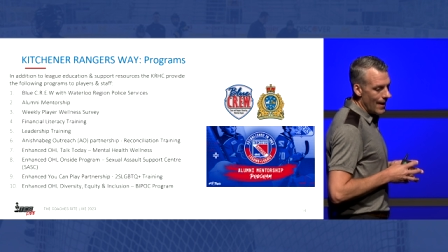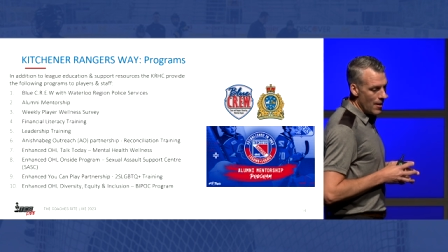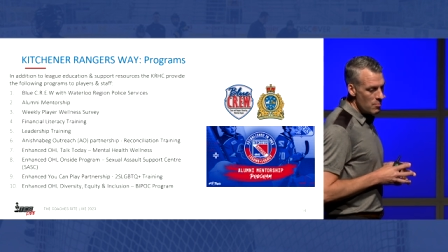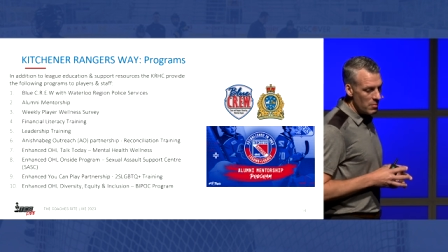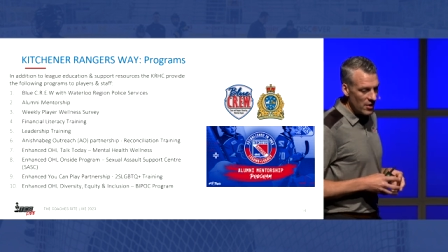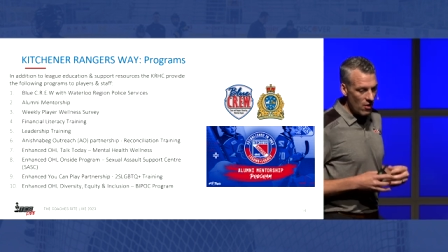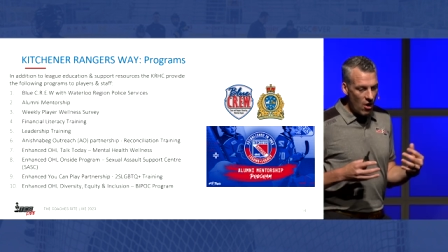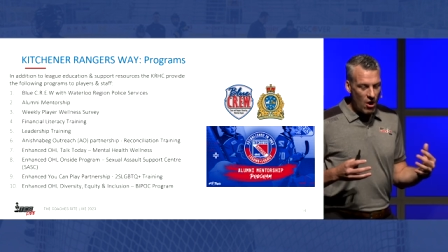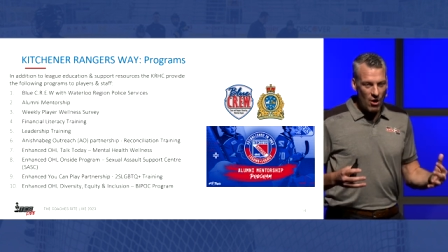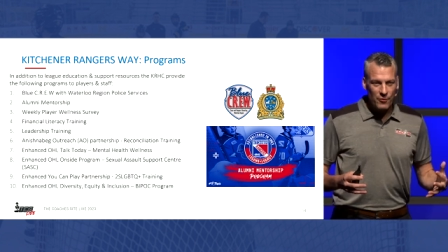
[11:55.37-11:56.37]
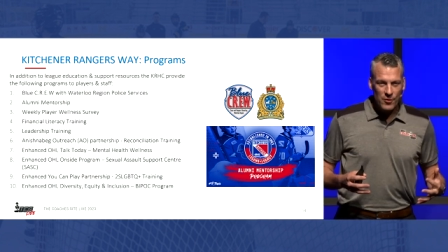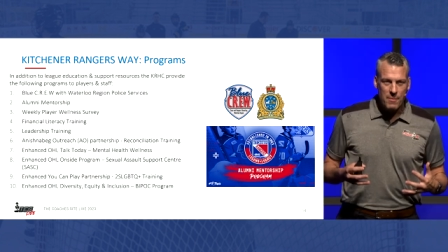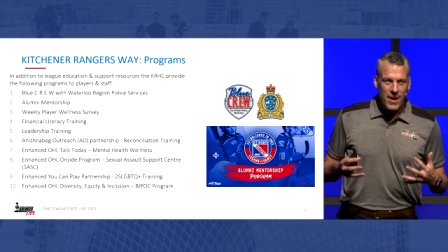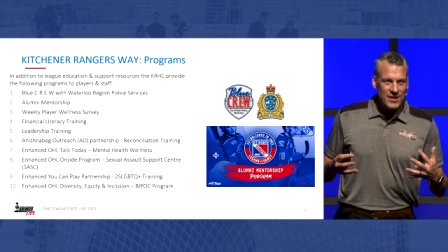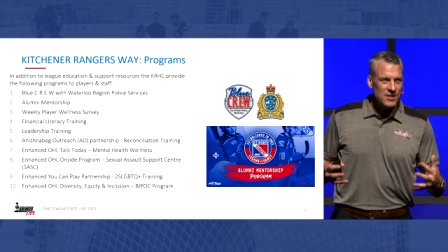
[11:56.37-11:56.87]
but are all for
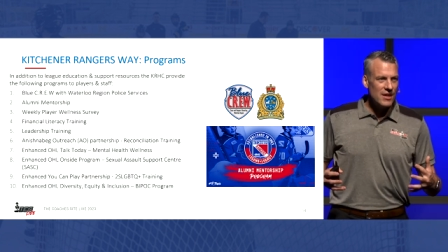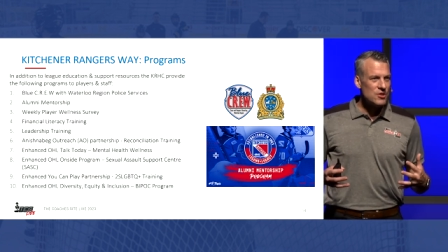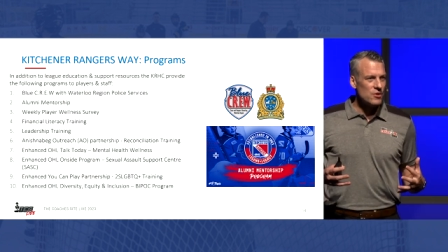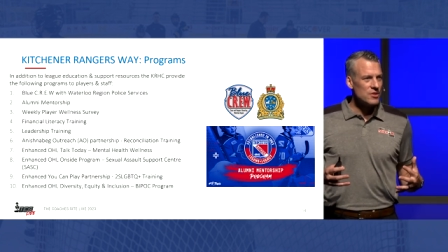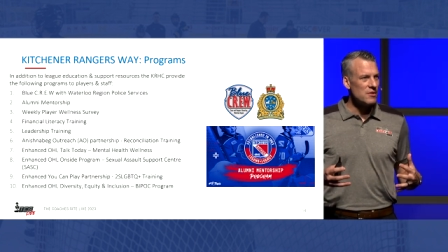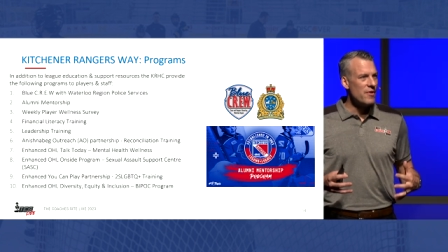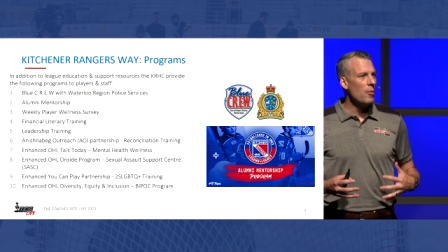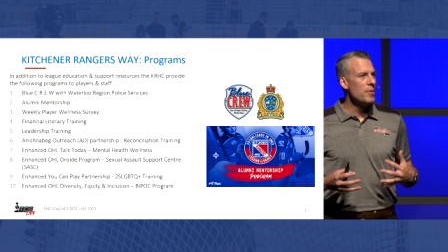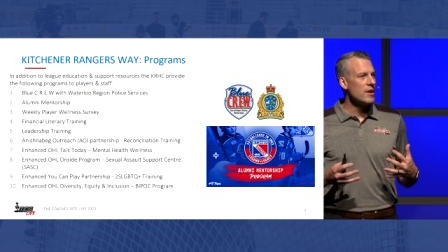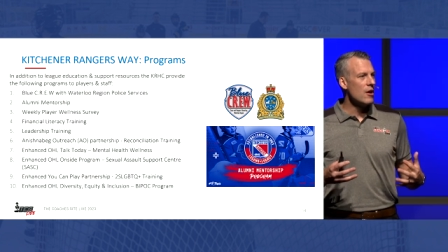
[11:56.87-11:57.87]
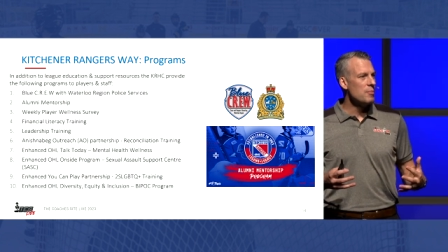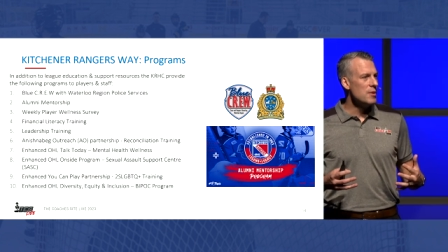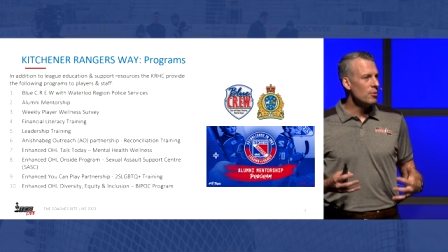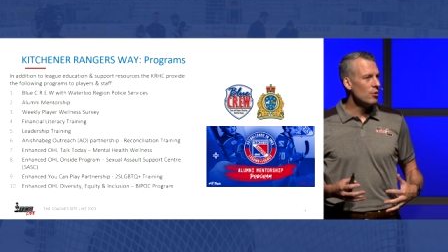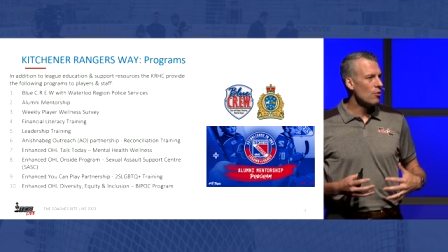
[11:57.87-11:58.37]
the best interest of helping our
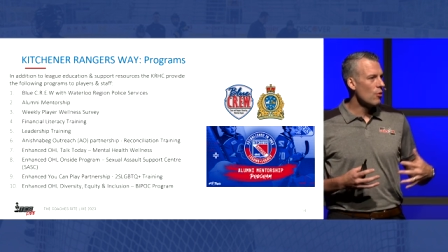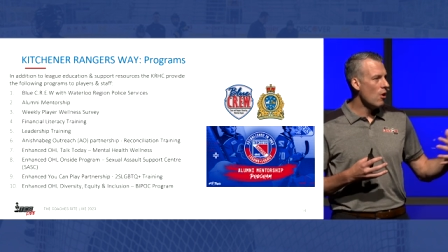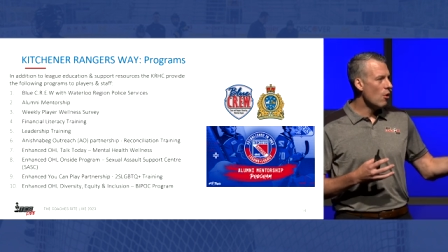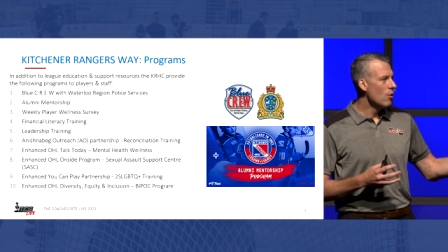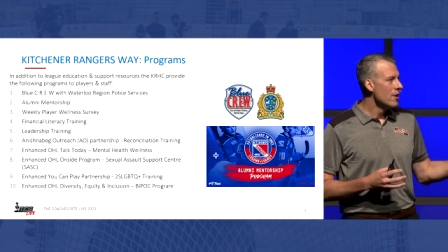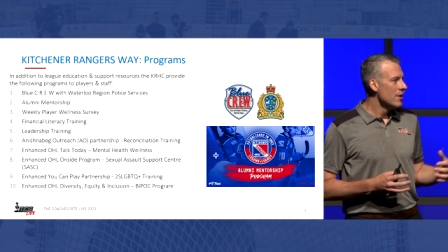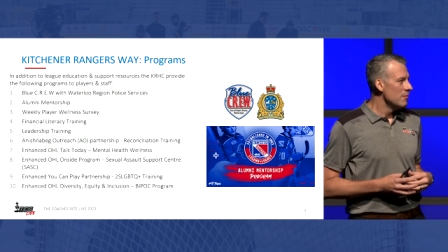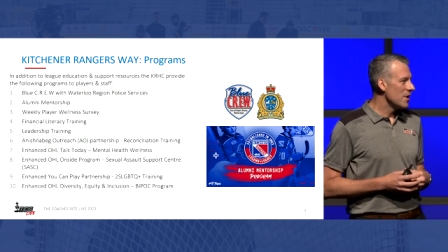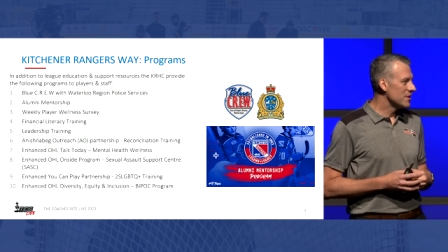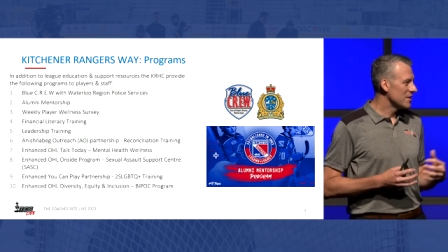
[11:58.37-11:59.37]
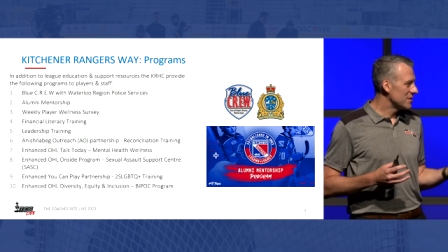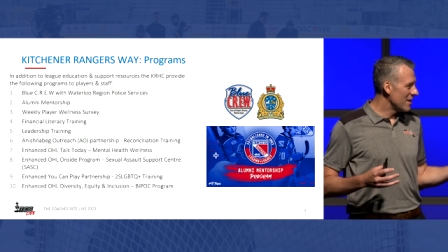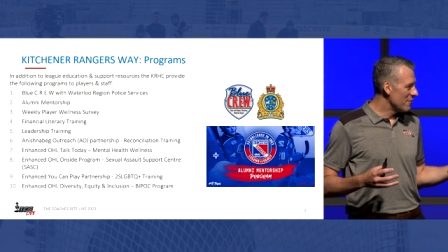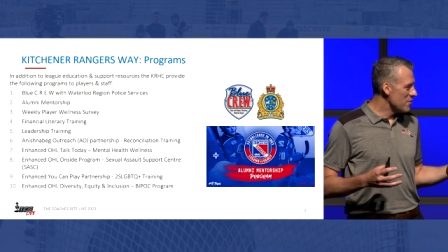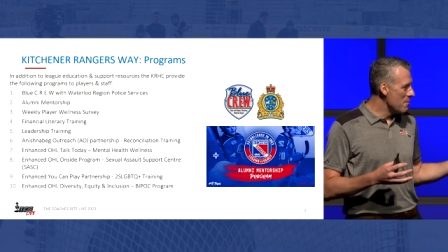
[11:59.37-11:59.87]
people grow. Because as I
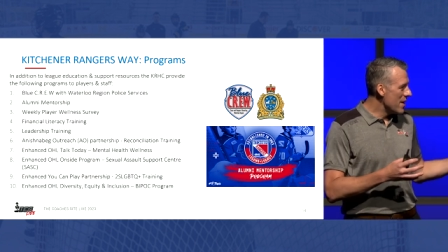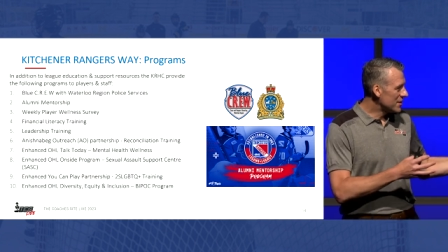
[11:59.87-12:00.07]
say, if you